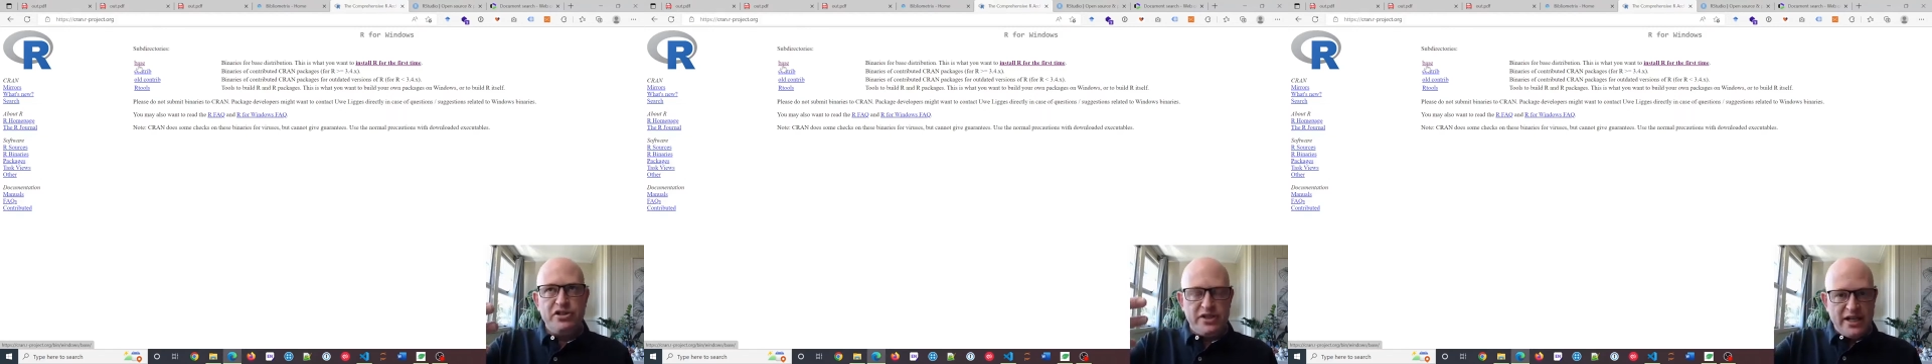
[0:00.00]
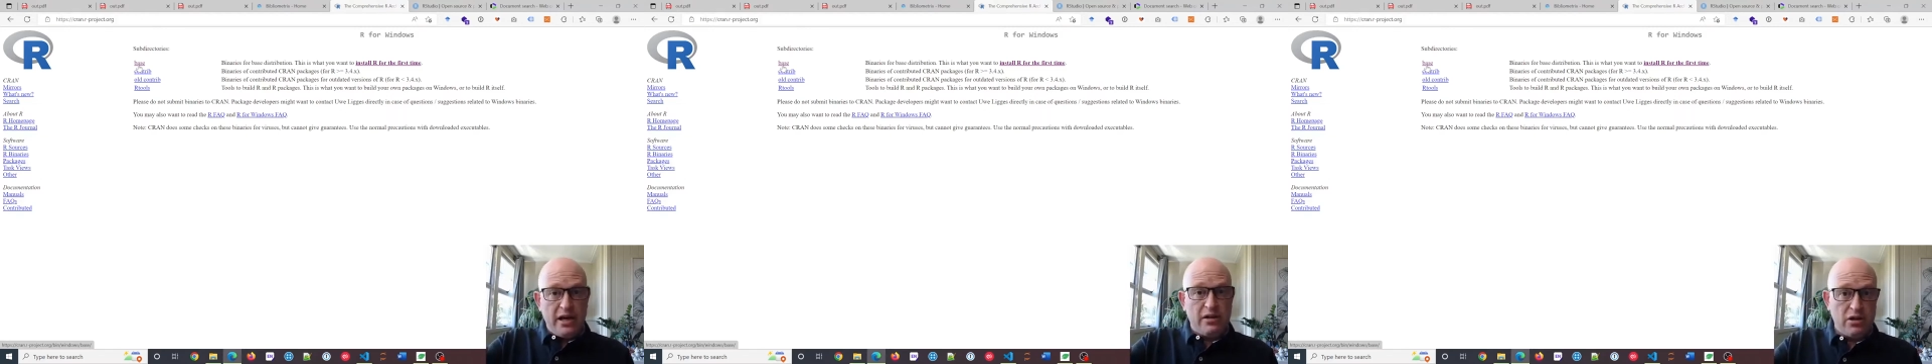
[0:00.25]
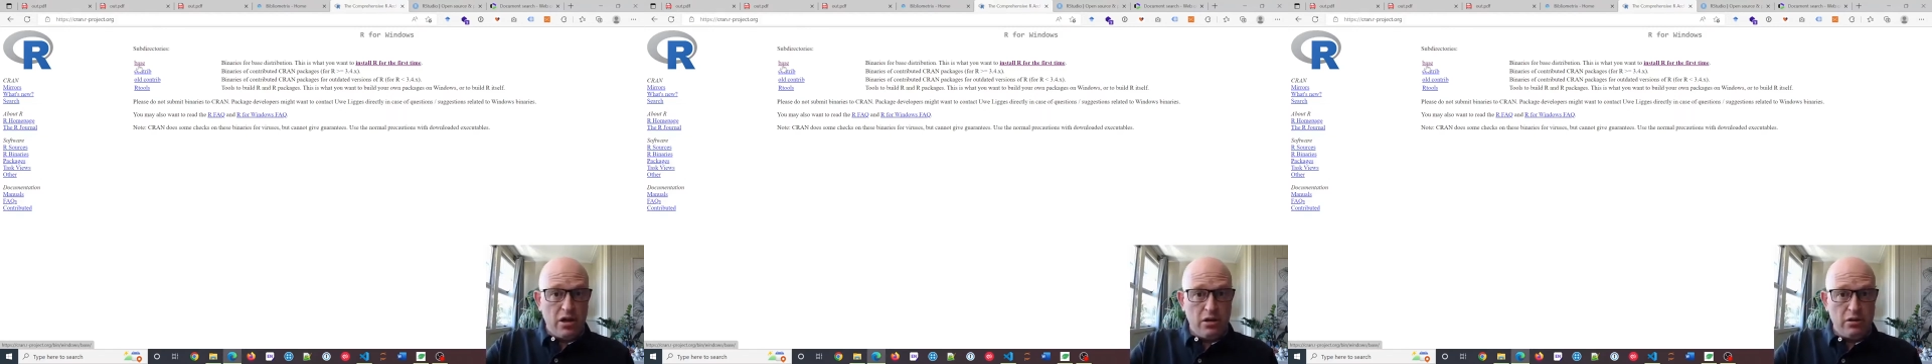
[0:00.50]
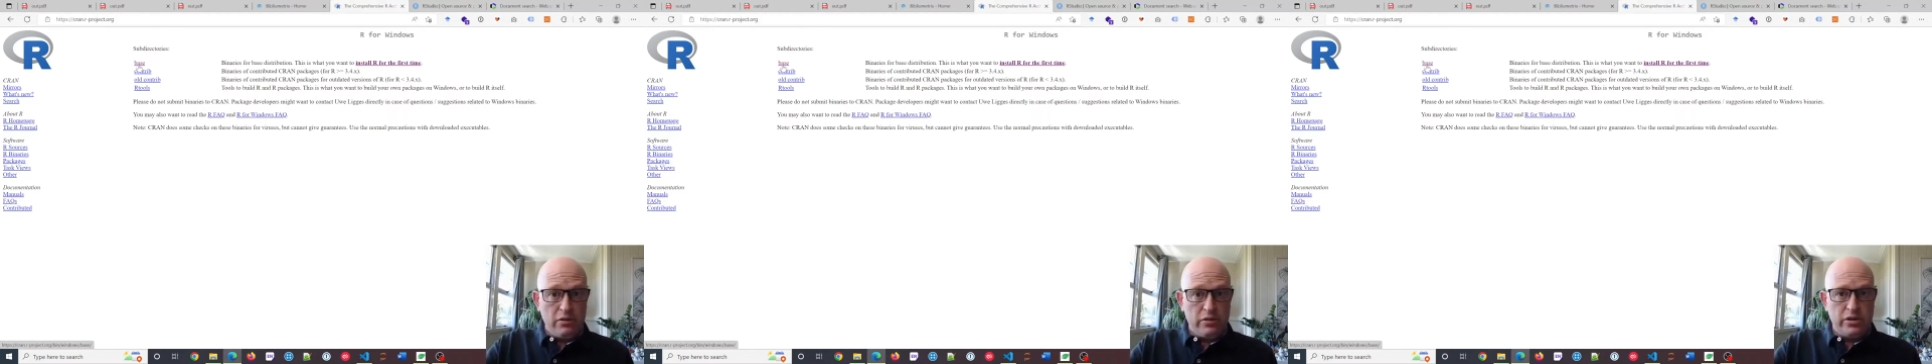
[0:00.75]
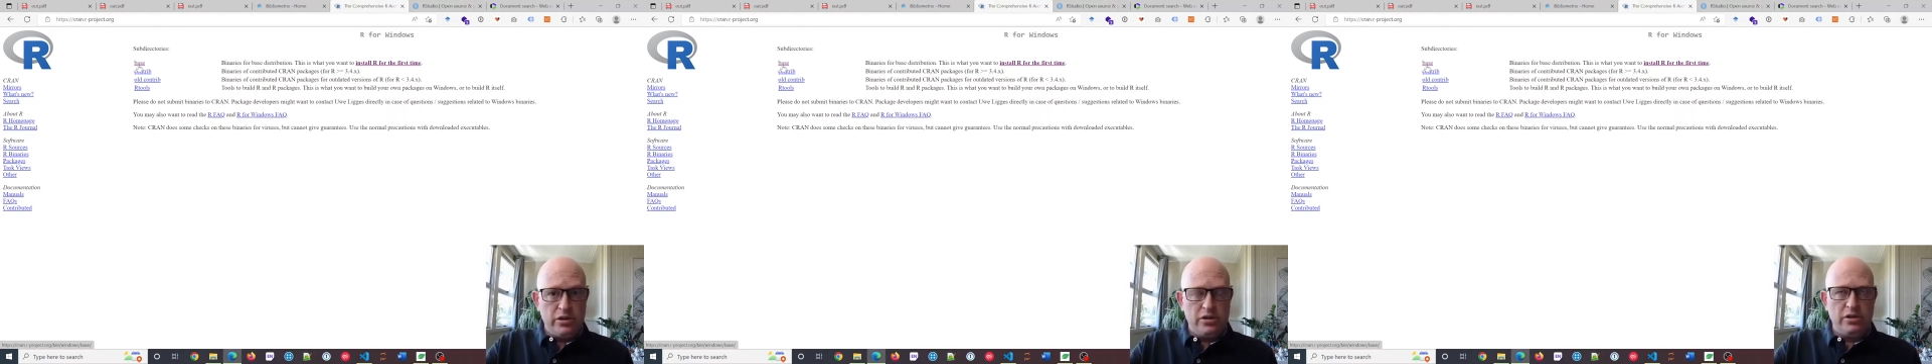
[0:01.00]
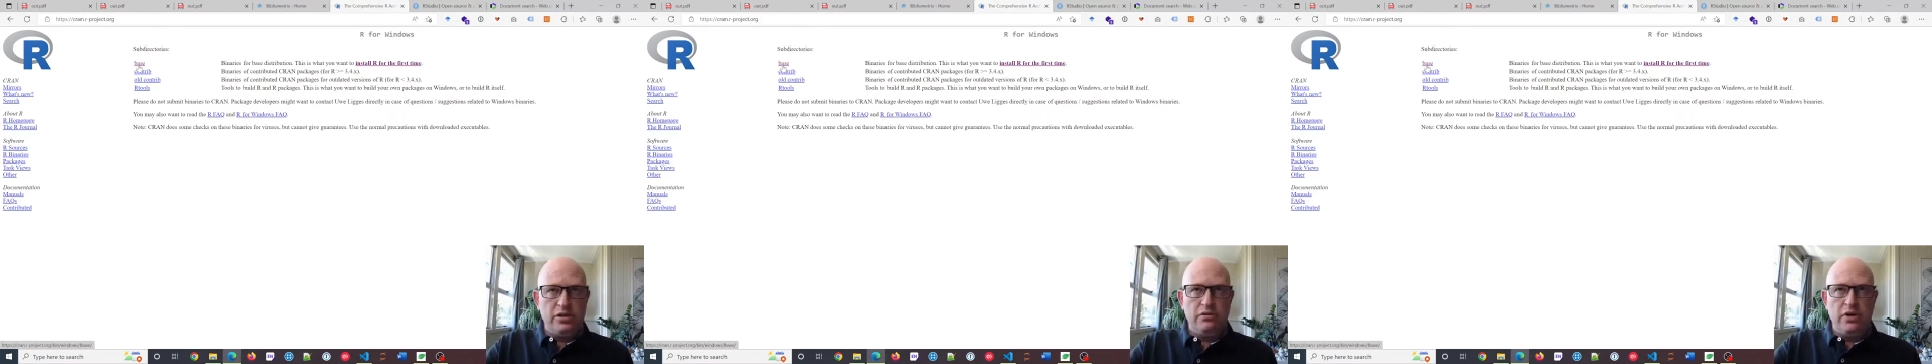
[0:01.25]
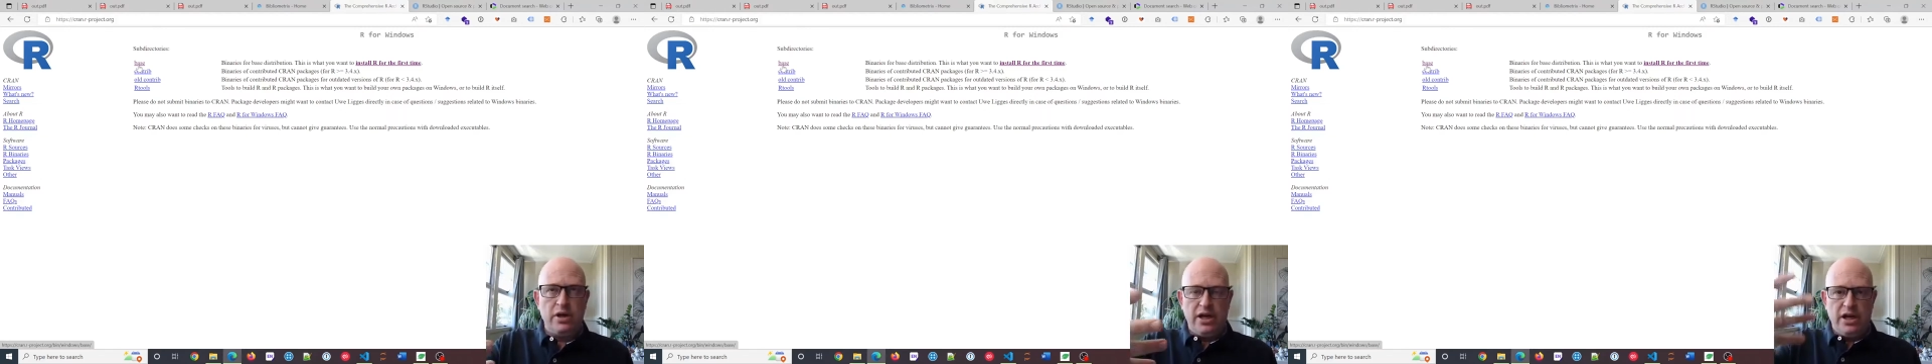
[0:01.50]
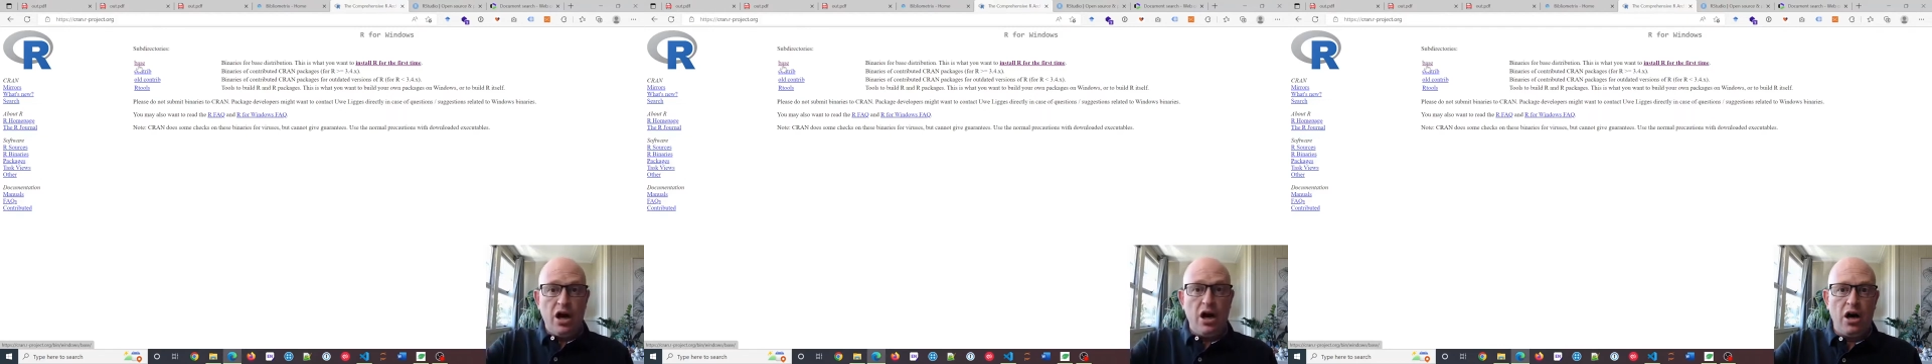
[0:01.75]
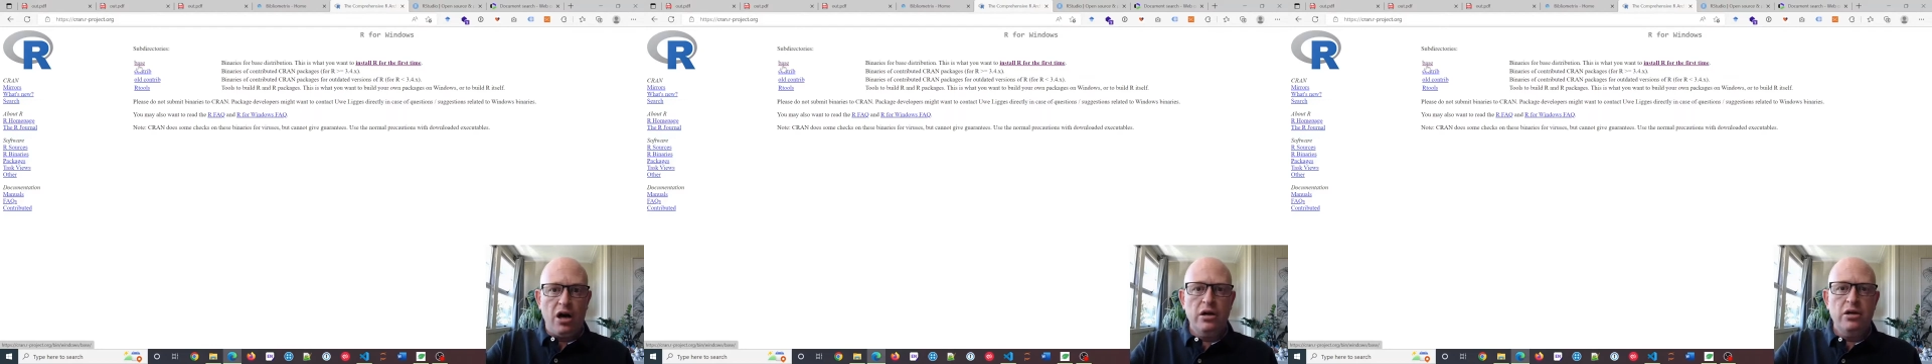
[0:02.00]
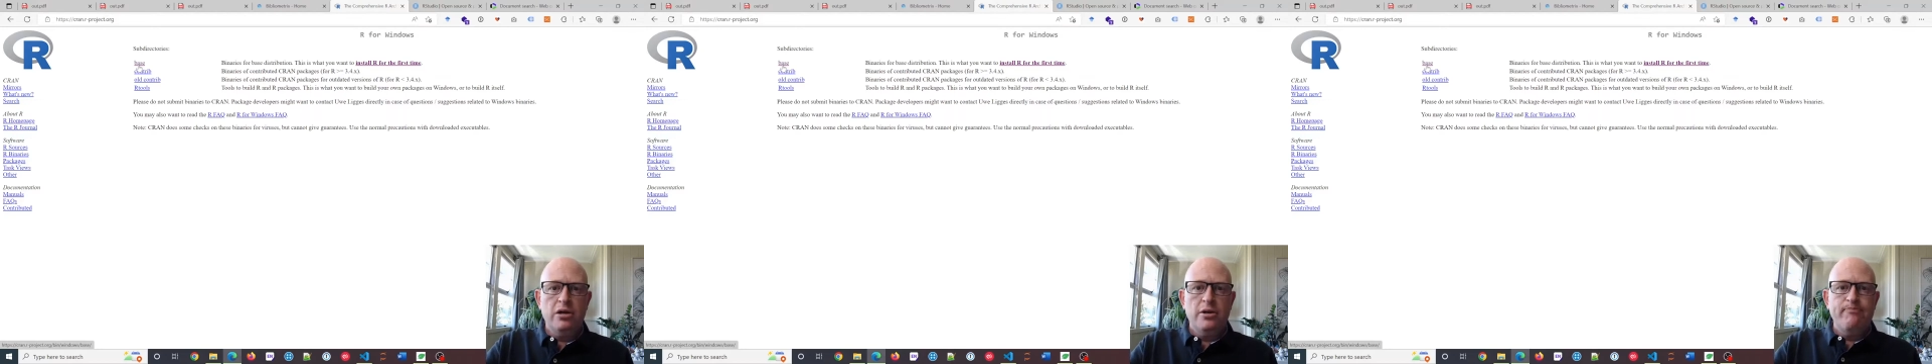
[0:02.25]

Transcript: download R,